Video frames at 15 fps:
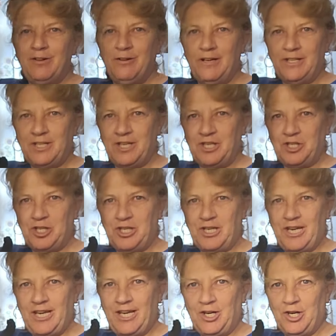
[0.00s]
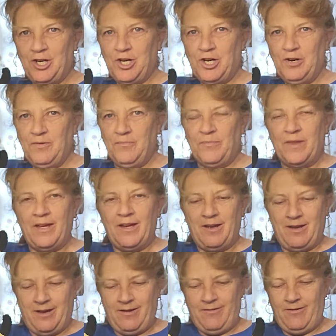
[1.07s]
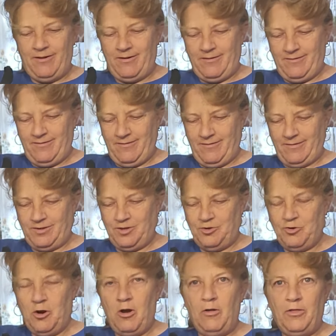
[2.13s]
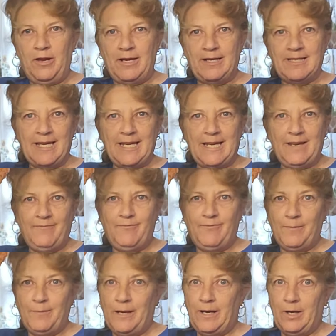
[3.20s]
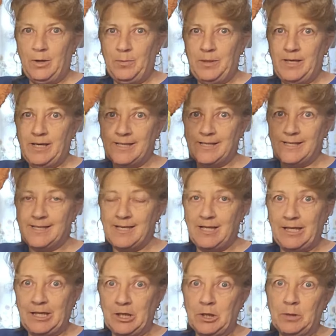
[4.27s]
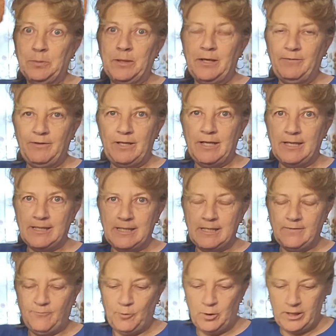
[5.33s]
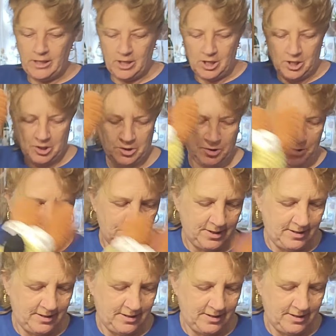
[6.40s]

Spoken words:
attention getter to draw things in. And I hope he doesn't sell either, but if he does, he's $40.